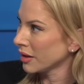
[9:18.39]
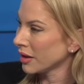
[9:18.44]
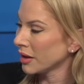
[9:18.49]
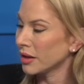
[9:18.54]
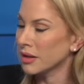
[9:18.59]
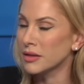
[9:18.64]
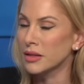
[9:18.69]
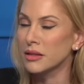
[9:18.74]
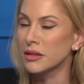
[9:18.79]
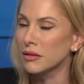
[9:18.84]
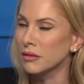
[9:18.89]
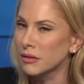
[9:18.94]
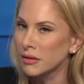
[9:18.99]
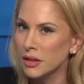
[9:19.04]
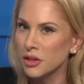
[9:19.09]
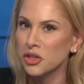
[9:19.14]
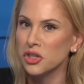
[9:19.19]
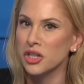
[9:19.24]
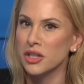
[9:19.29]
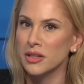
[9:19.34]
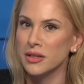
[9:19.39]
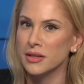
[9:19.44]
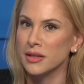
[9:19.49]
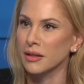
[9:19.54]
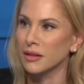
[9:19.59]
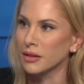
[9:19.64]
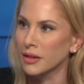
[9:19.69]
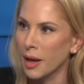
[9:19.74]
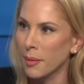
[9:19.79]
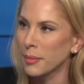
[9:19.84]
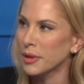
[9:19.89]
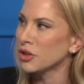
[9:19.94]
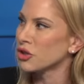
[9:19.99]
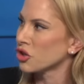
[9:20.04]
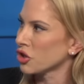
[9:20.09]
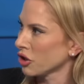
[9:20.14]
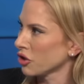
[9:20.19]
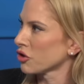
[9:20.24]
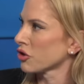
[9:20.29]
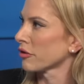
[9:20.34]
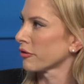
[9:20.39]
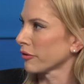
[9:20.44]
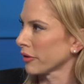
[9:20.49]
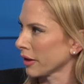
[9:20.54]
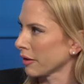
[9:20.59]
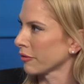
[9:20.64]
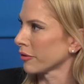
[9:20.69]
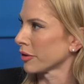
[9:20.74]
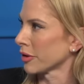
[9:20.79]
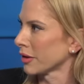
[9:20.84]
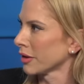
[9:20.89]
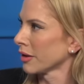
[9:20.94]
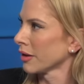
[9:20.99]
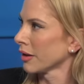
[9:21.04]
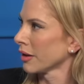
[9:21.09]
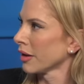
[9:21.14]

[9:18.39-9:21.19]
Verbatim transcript: It's a delicious lemon ginger flavor.